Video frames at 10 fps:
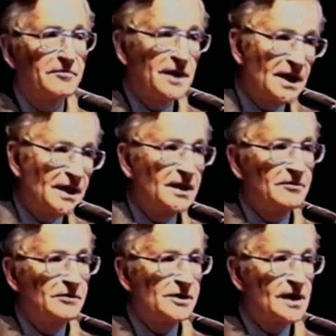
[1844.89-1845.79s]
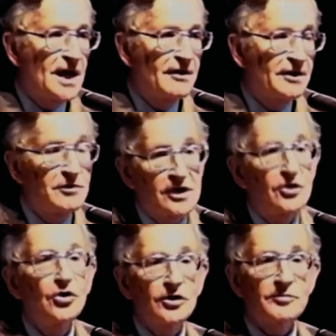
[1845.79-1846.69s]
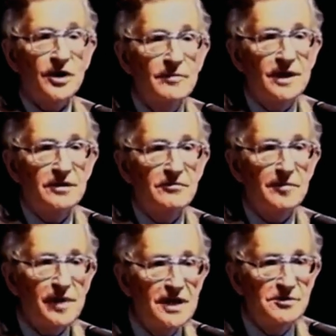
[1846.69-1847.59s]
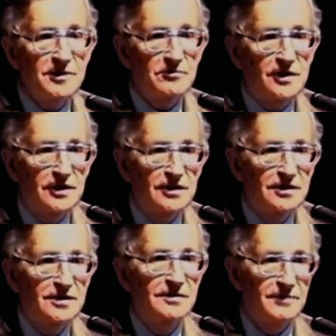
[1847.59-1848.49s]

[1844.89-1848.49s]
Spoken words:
meaning it was allowing what are called permanent replacement workers,